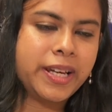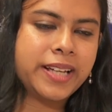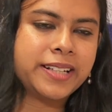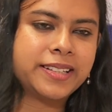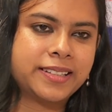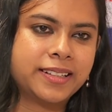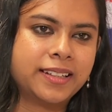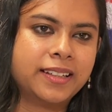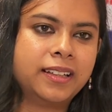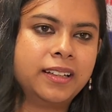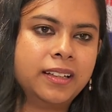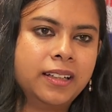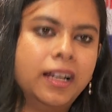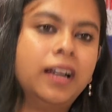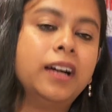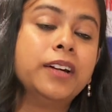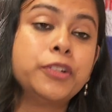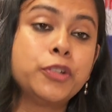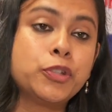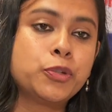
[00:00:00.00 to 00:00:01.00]

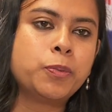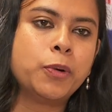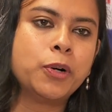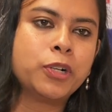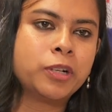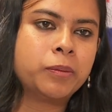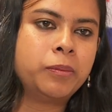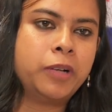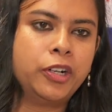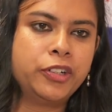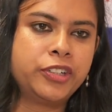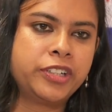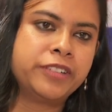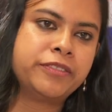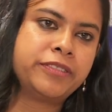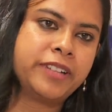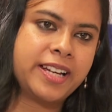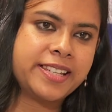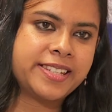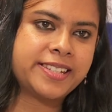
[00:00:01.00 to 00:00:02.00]
Right. You spoke about
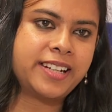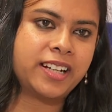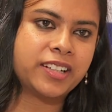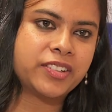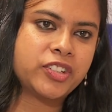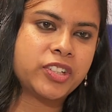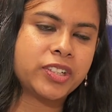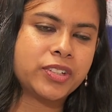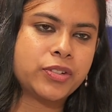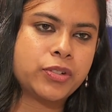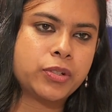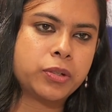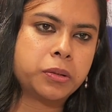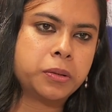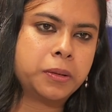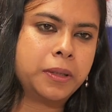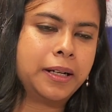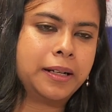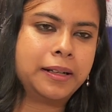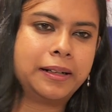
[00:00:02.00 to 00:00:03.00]
infrastructure.
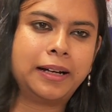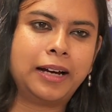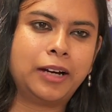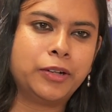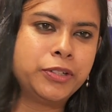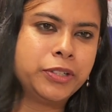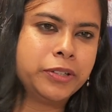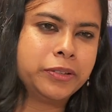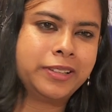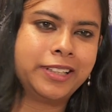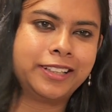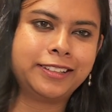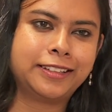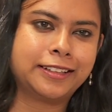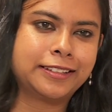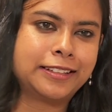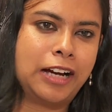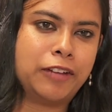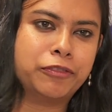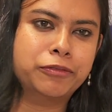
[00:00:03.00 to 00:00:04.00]
So how do you think
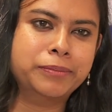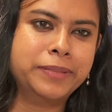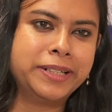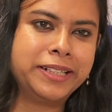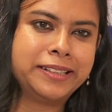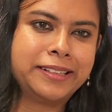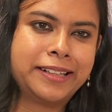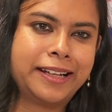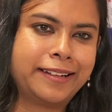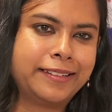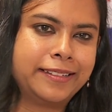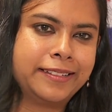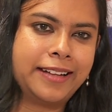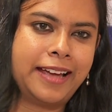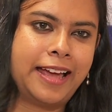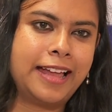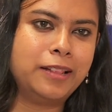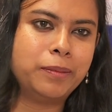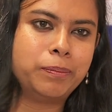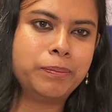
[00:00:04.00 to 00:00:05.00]
the government can
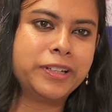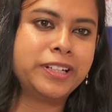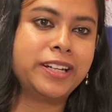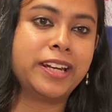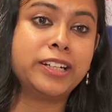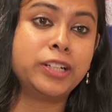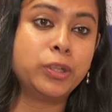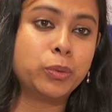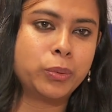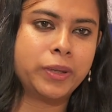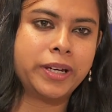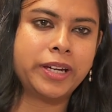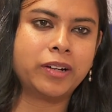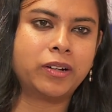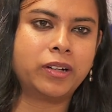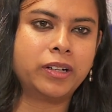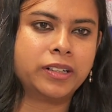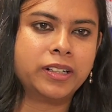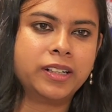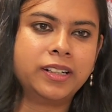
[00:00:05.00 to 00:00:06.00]
help in any way
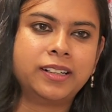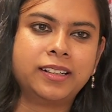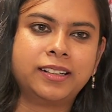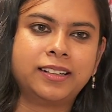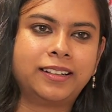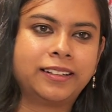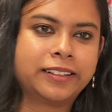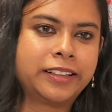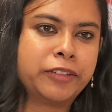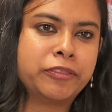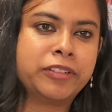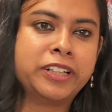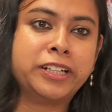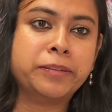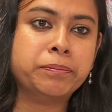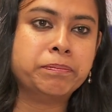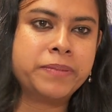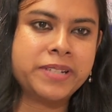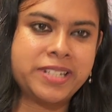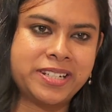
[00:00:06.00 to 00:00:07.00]
or give an
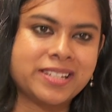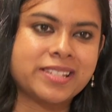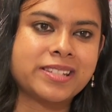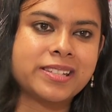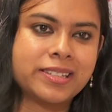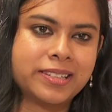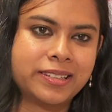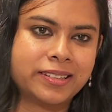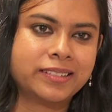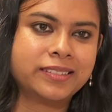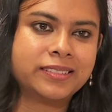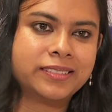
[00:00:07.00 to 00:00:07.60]
impetus?